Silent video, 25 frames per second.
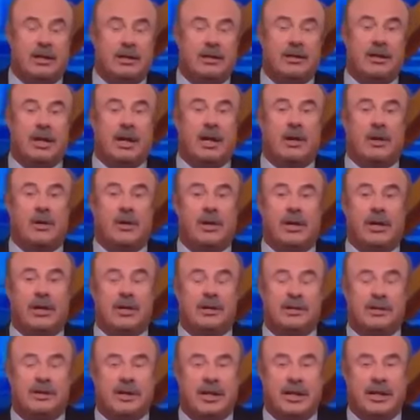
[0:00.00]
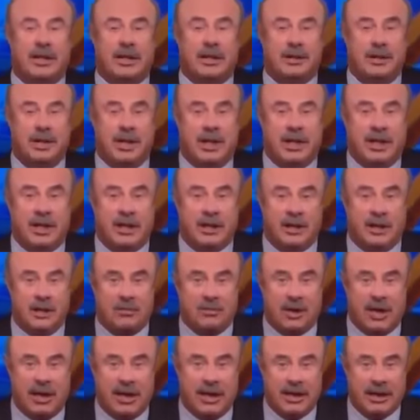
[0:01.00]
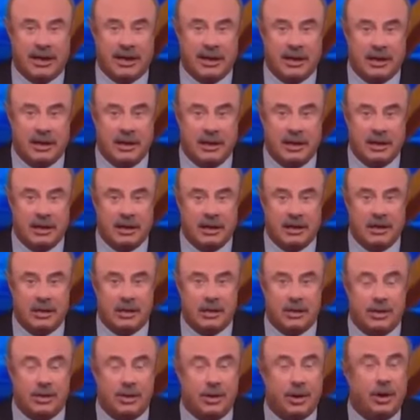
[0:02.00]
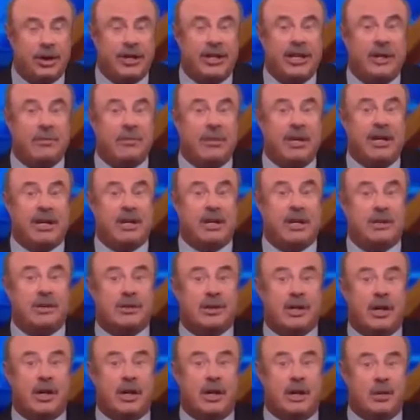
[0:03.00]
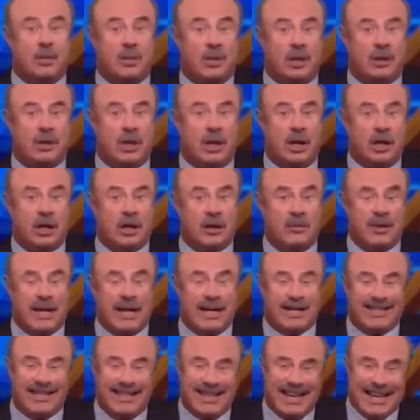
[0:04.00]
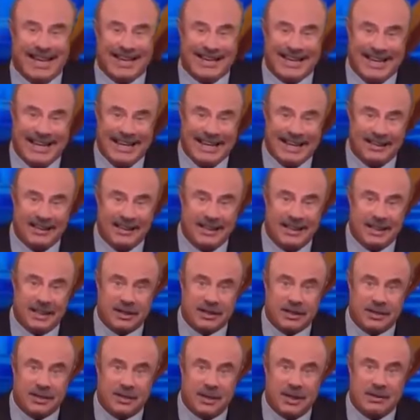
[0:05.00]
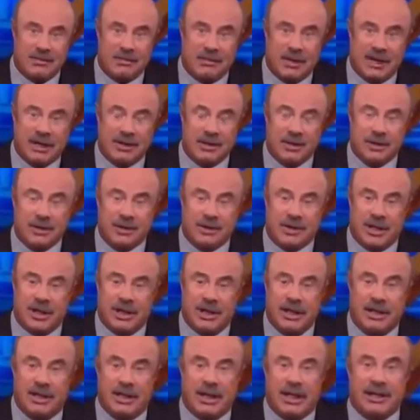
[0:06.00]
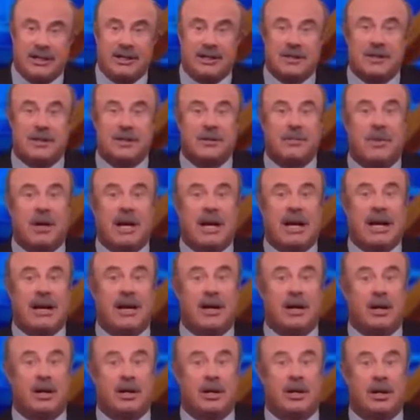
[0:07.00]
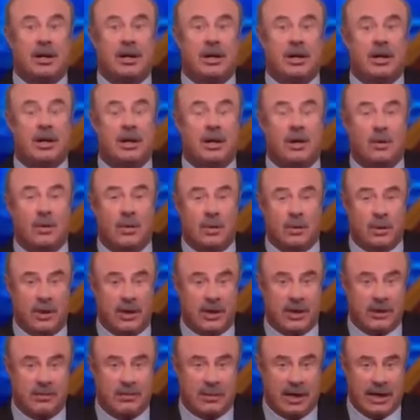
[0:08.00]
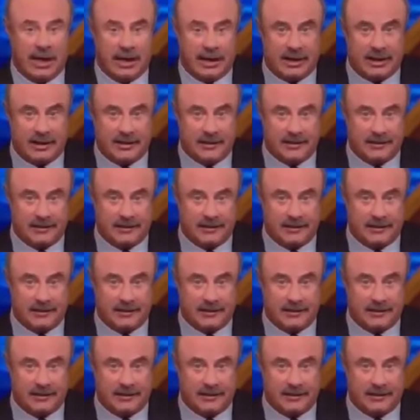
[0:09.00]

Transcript: So is Cindy cheating on Mike? Should he be concerned? We'll talk about that and the extreme measures that he takes to spy on her when we come back.